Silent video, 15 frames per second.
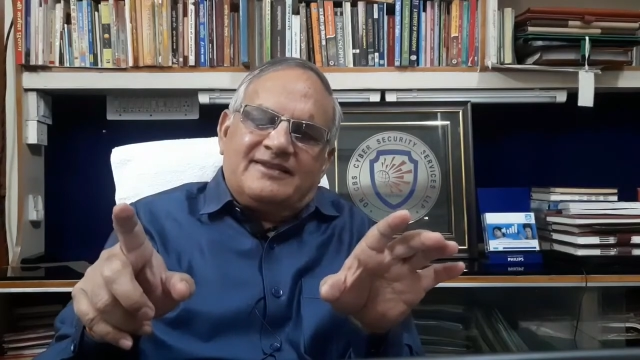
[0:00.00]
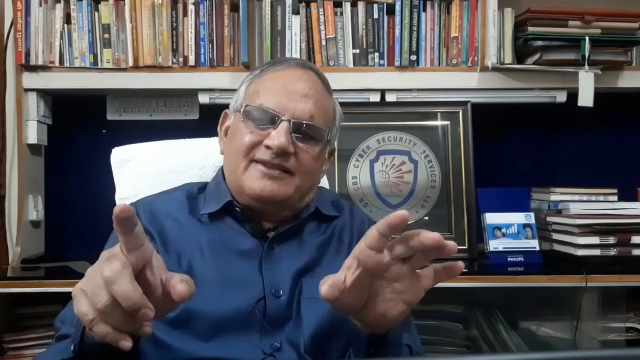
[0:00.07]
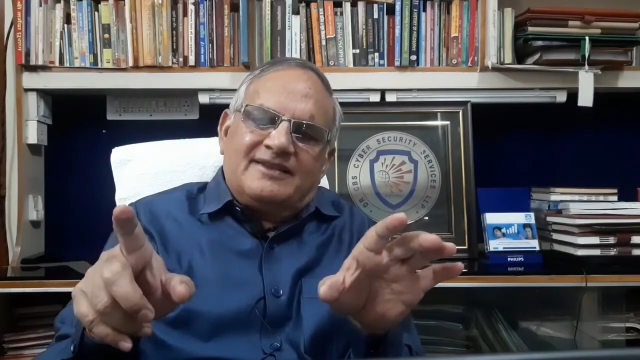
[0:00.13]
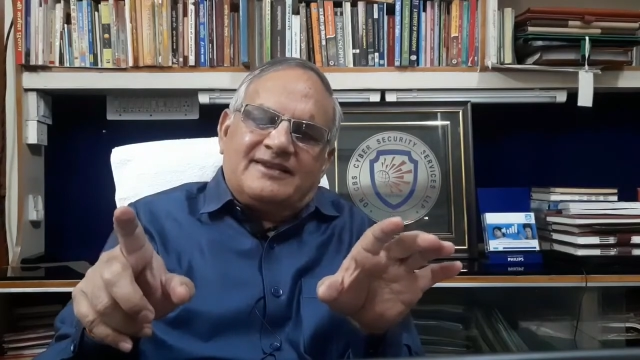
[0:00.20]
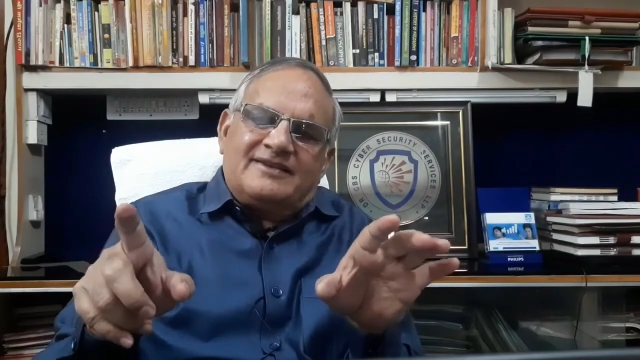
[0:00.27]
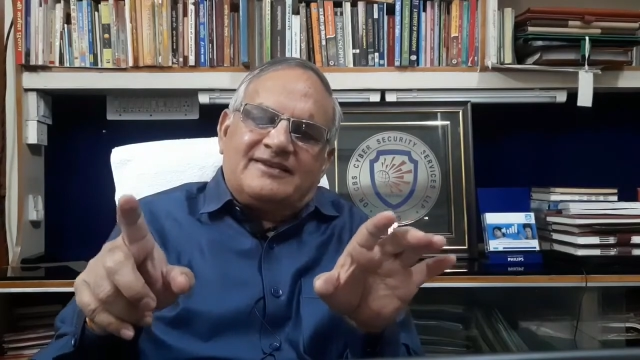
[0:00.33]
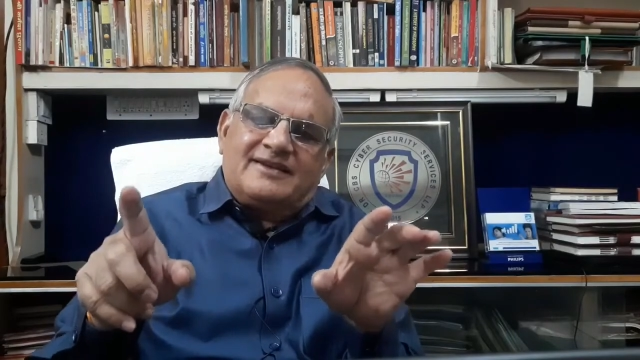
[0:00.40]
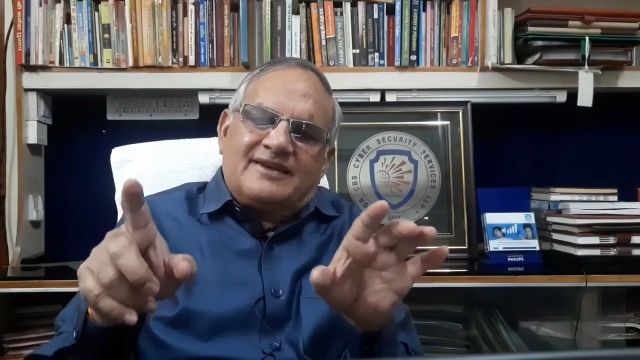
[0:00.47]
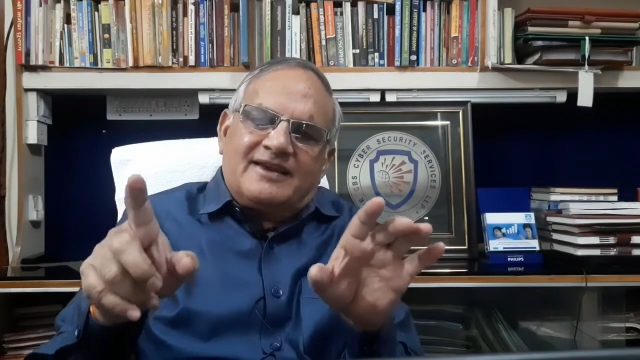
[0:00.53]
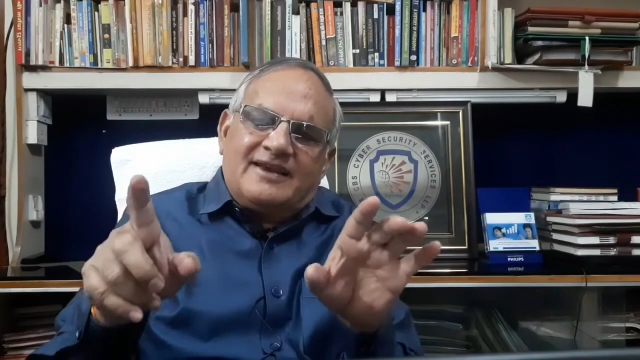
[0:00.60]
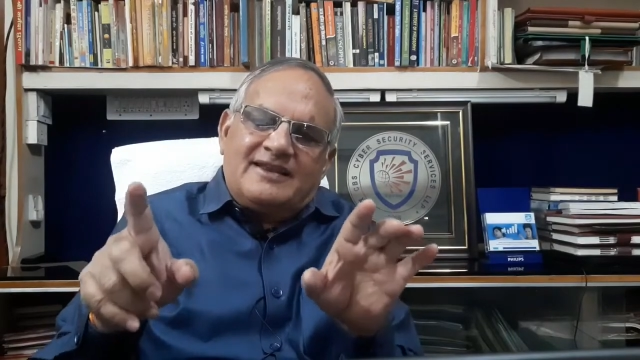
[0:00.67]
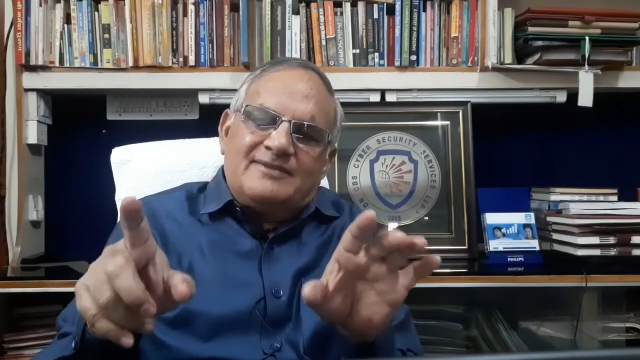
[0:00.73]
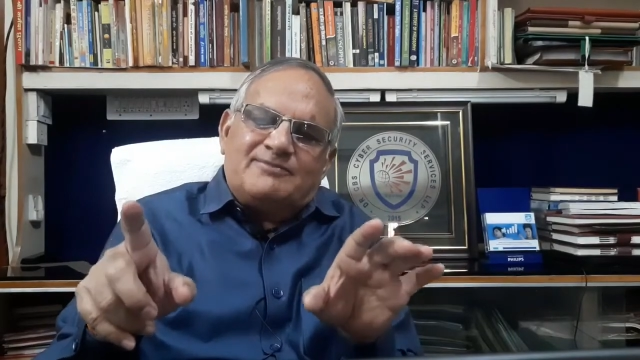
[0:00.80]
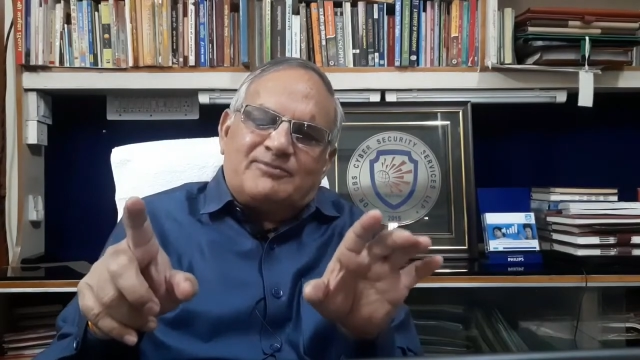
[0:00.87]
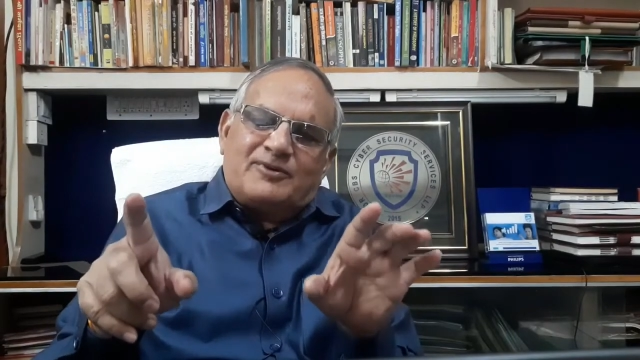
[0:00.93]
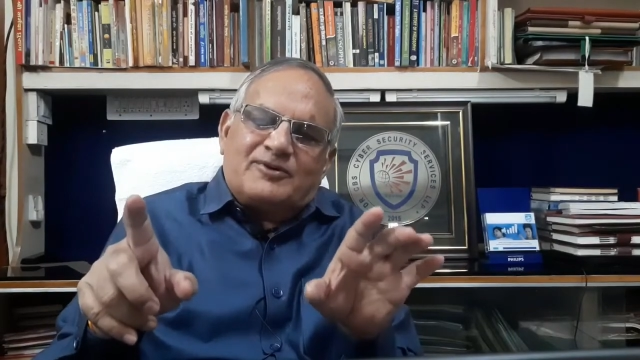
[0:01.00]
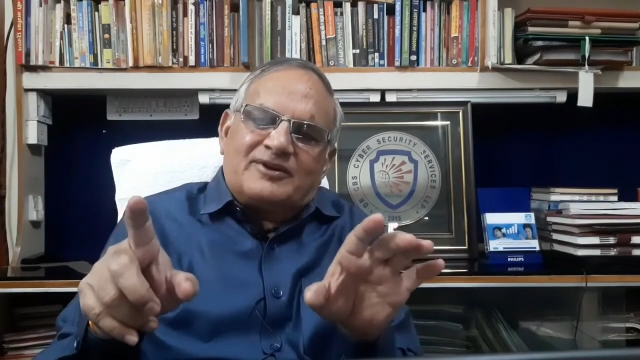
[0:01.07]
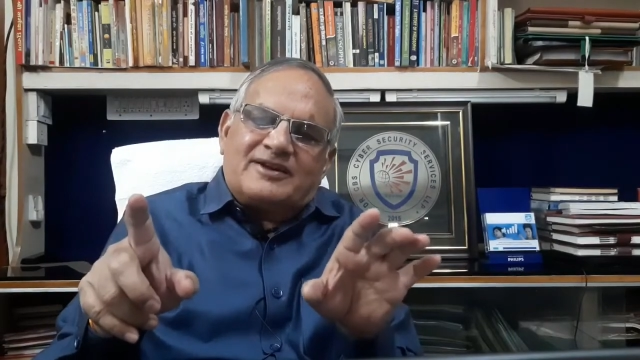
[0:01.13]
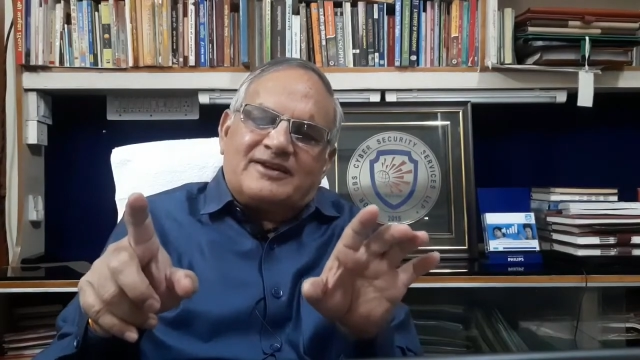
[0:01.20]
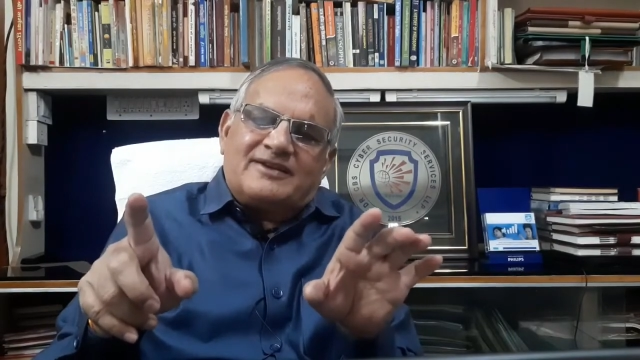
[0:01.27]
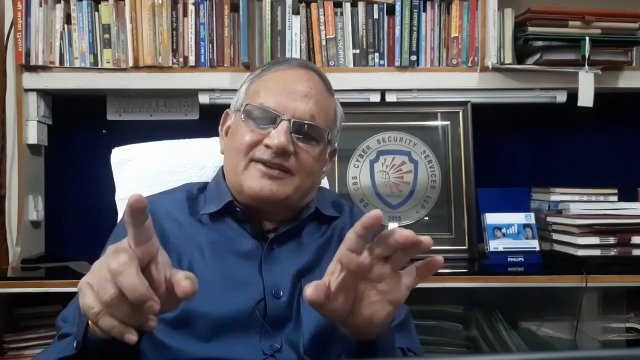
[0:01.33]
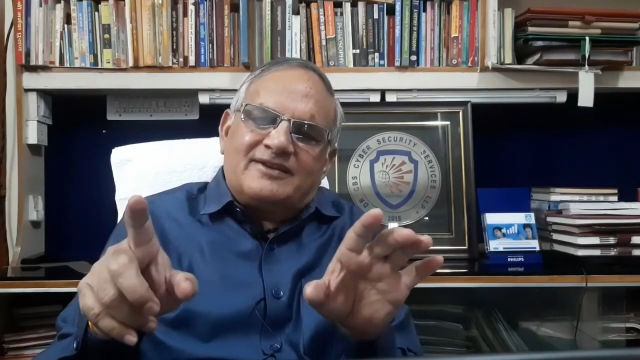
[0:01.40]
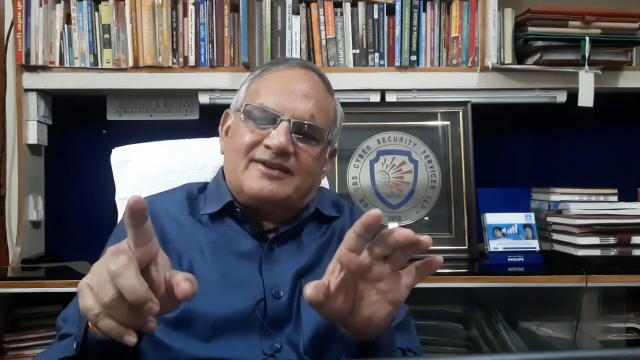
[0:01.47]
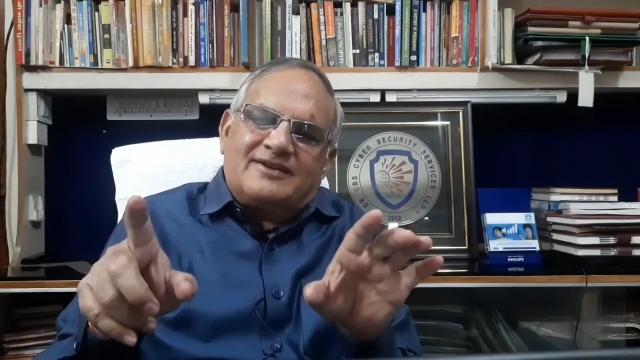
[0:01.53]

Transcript: That is again important.